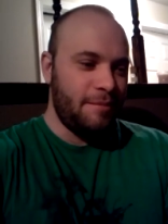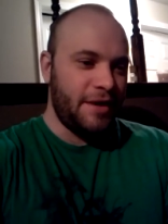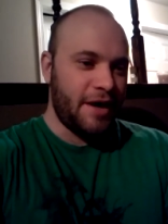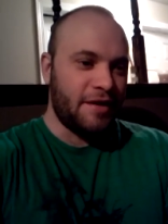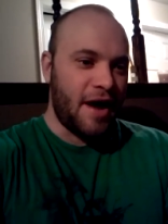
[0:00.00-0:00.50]

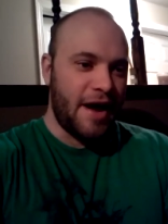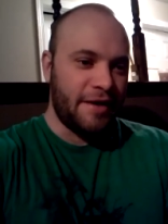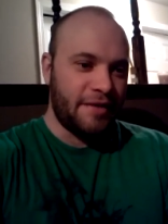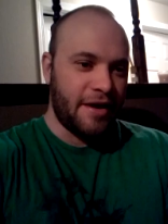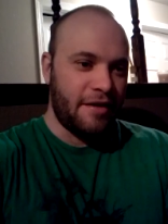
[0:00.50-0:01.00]
be
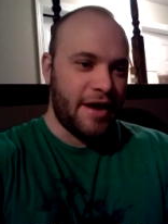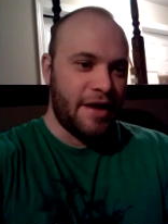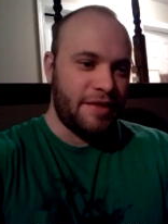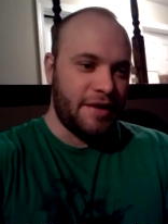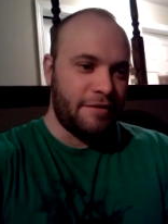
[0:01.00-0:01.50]
online, the
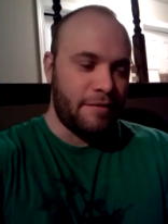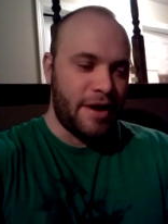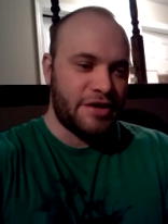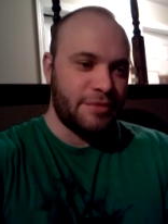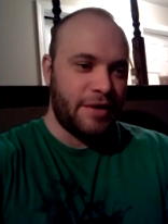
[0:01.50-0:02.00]
internet, the
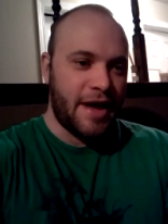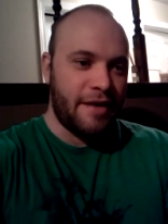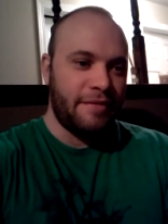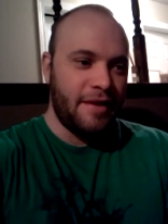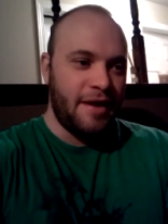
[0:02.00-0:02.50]
information we
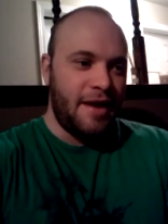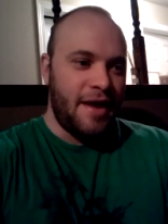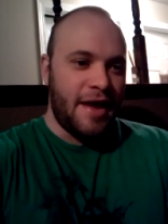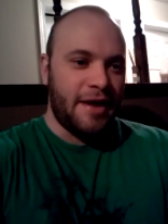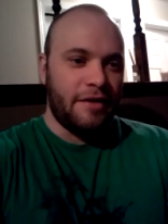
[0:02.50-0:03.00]
have
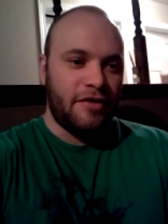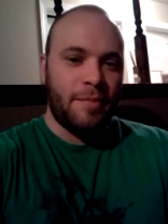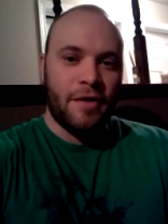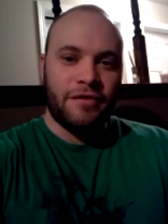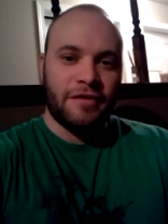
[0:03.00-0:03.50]
at our
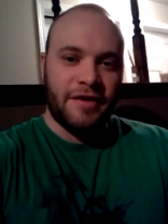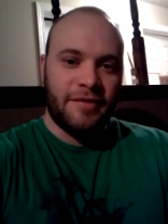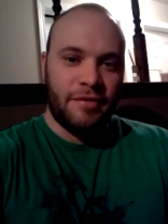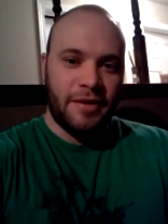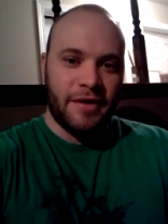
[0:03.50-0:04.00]
disposal, it's
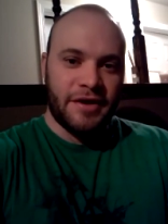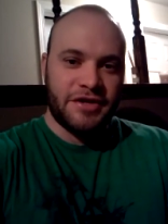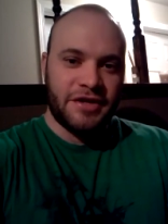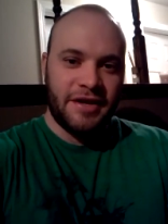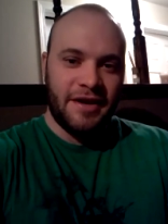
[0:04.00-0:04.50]
pretty
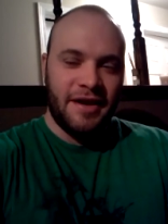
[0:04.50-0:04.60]
much